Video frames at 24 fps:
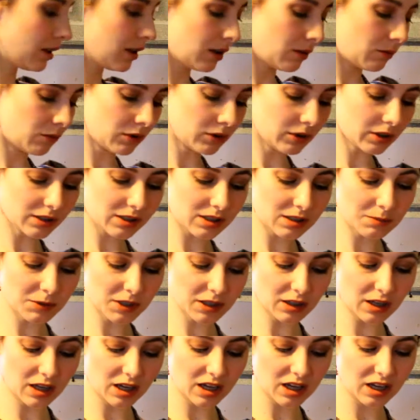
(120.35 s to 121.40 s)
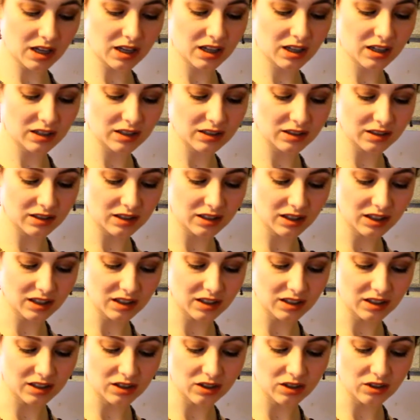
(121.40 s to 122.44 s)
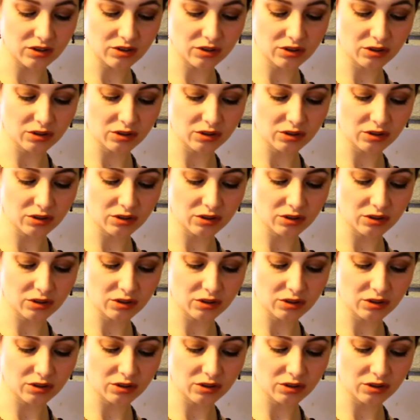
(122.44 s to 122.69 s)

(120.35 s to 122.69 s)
what looks to be like, I don't know,